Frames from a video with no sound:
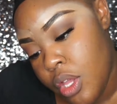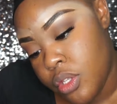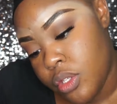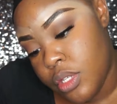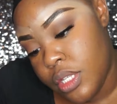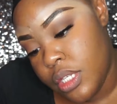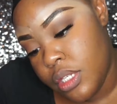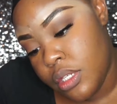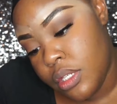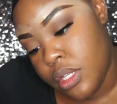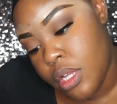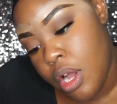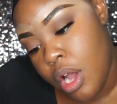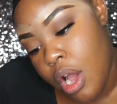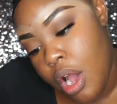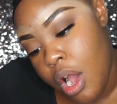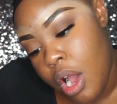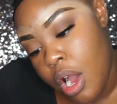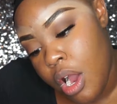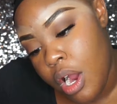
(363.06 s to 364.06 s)
So this is
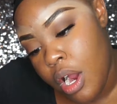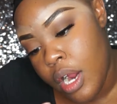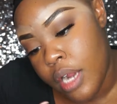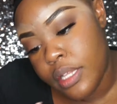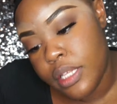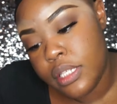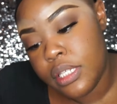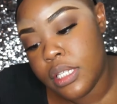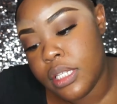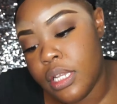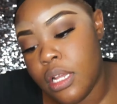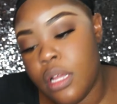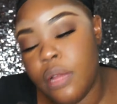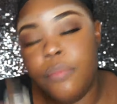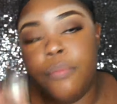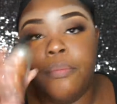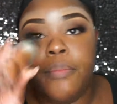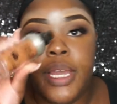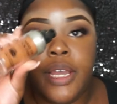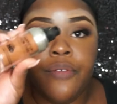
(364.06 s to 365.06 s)
the
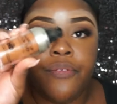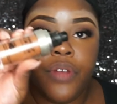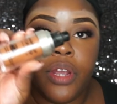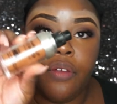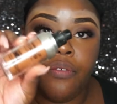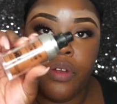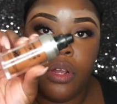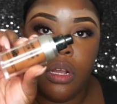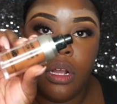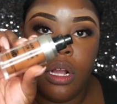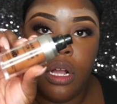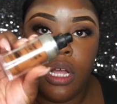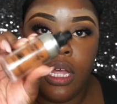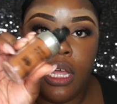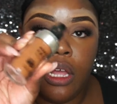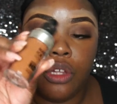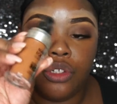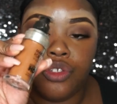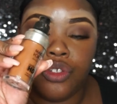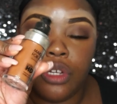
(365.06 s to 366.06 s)
Makeup Forever
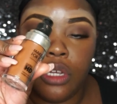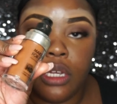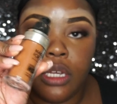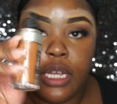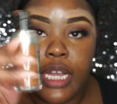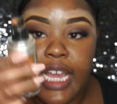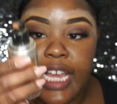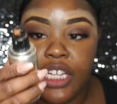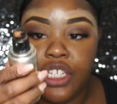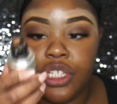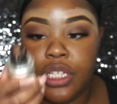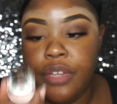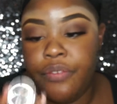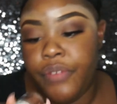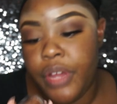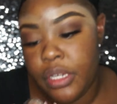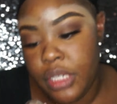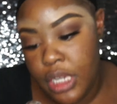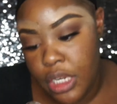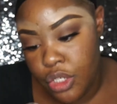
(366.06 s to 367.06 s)
Ultra HD
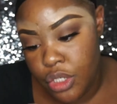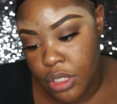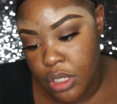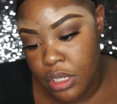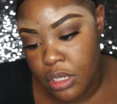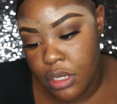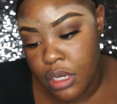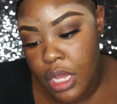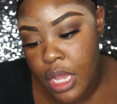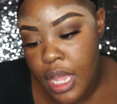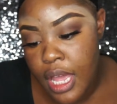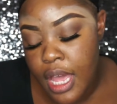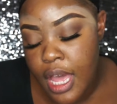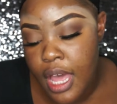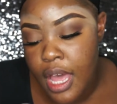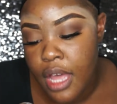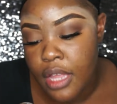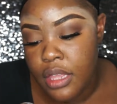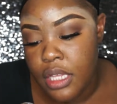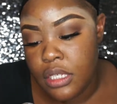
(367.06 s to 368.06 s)
foundation.
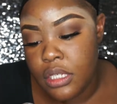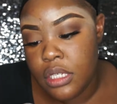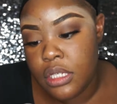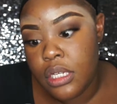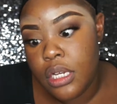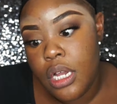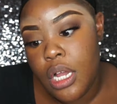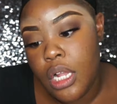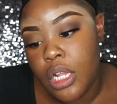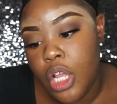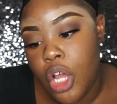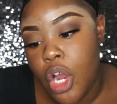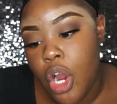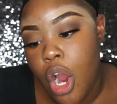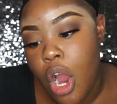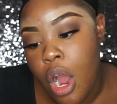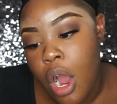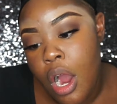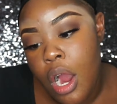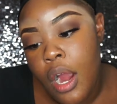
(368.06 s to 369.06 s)
This is in color
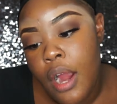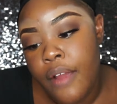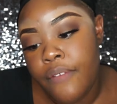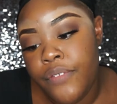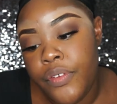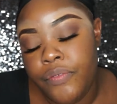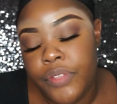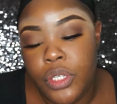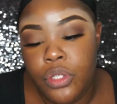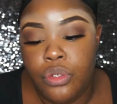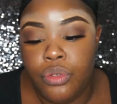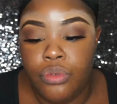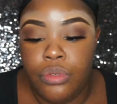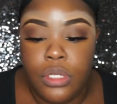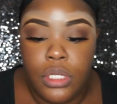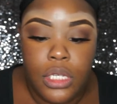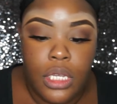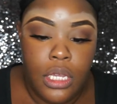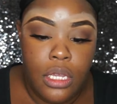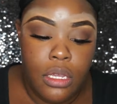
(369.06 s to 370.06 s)

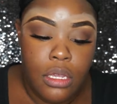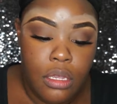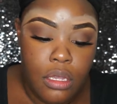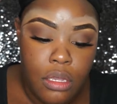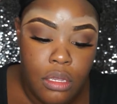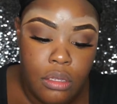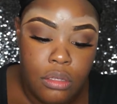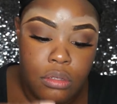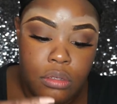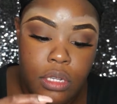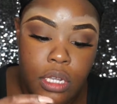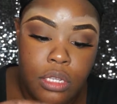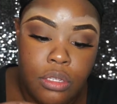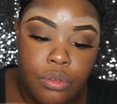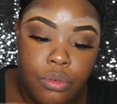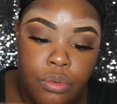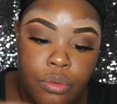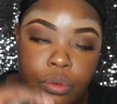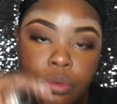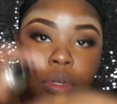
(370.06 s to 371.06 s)
R52C. So I
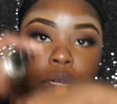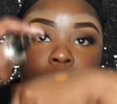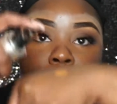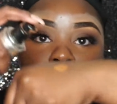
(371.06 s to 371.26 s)
do